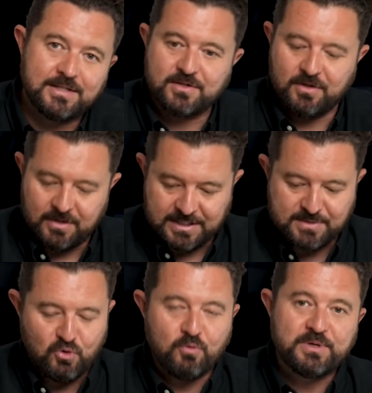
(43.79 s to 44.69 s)
it's not like
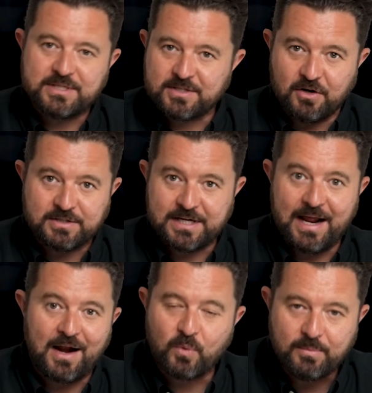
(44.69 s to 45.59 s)
small business content,
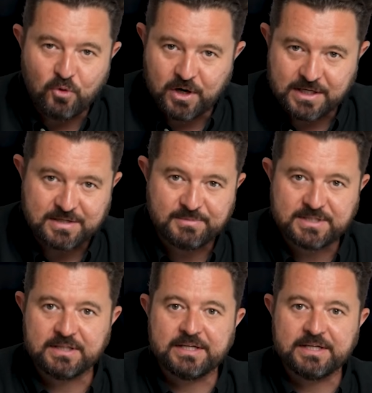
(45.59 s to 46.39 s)
how to win more customers and